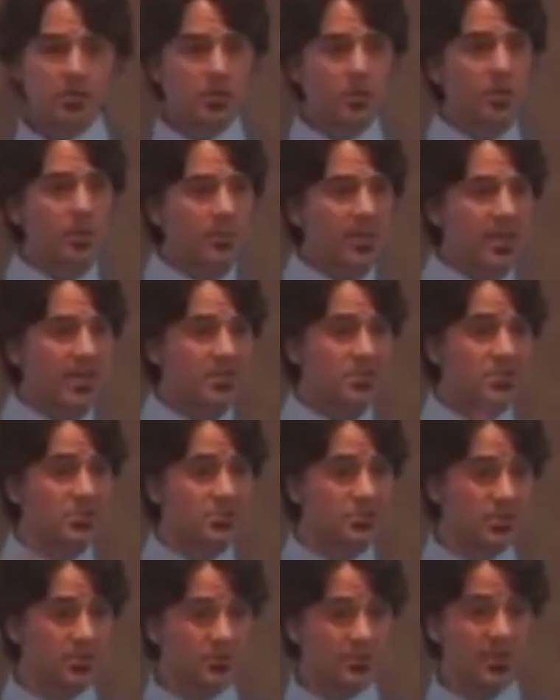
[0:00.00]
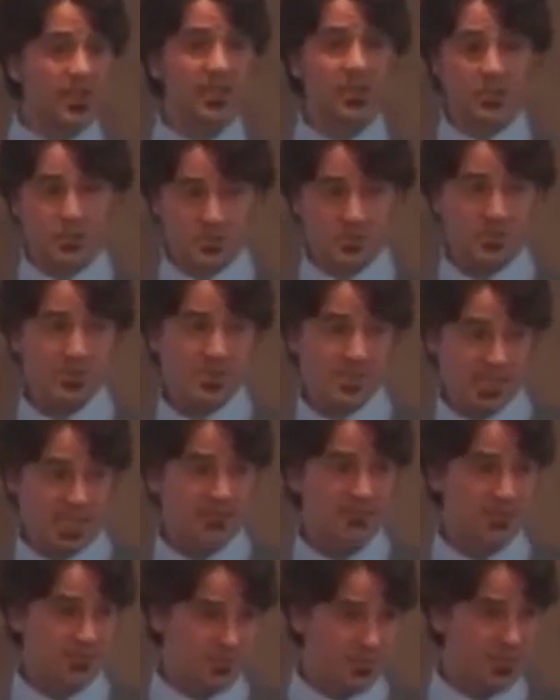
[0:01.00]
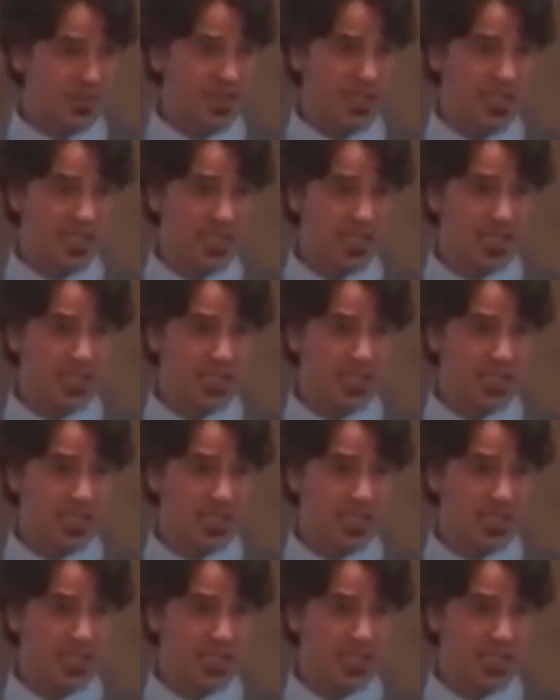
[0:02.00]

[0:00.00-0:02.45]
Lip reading: a normal bowel, is 3 feet. Hers was 7 feet.